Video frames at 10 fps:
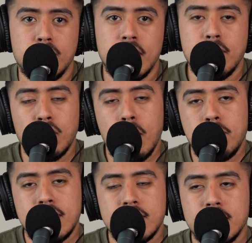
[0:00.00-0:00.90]
get more
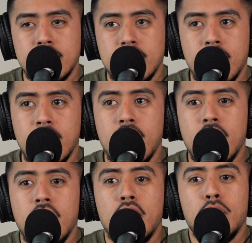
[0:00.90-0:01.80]
repetitions in,
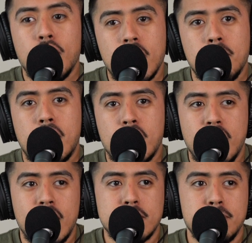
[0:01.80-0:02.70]
you'll get a better
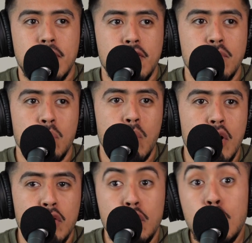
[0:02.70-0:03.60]
grasp of
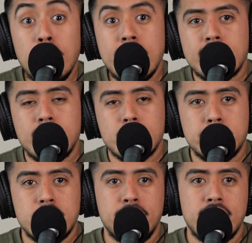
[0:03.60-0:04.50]
what you need to know
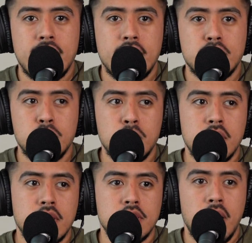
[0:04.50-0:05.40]
specifically to
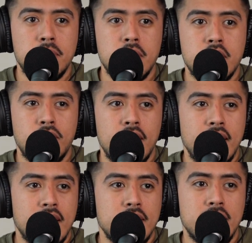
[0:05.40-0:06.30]
get the job done, right?
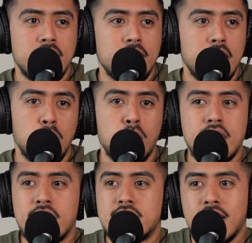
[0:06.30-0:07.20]
Like, what
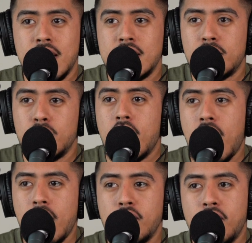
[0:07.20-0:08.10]
things change if you
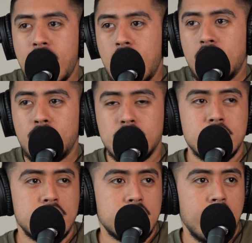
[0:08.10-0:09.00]
have a van
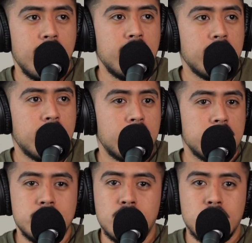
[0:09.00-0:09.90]
versus a,
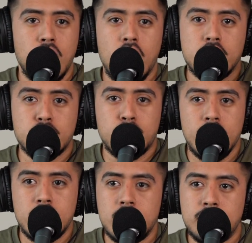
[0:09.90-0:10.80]
you're hauling a
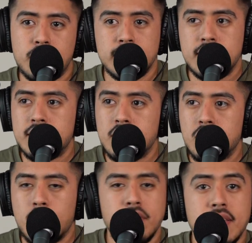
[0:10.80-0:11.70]
trailer versus,
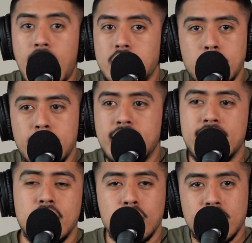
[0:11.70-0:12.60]
whatever the case may be. Like,